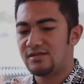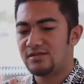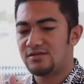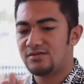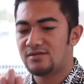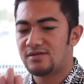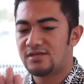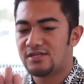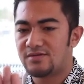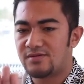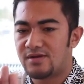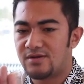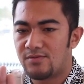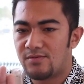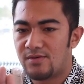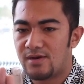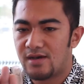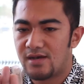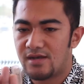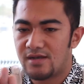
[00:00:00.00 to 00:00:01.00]
to this one,
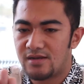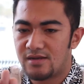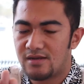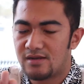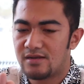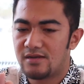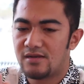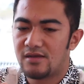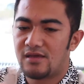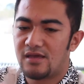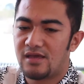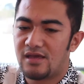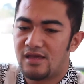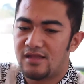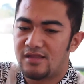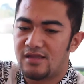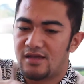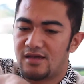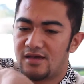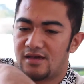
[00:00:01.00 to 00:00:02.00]
one, and
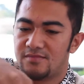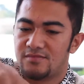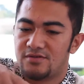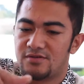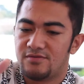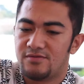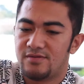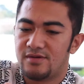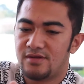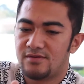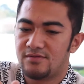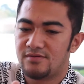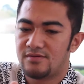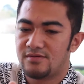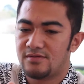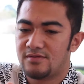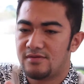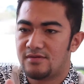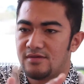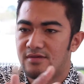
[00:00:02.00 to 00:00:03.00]
then comes around
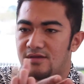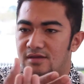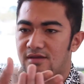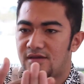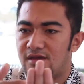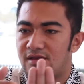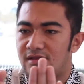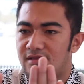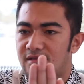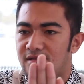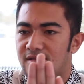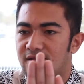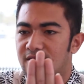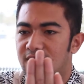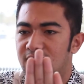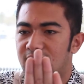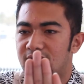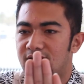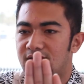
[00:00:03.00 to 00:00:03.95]
and then here.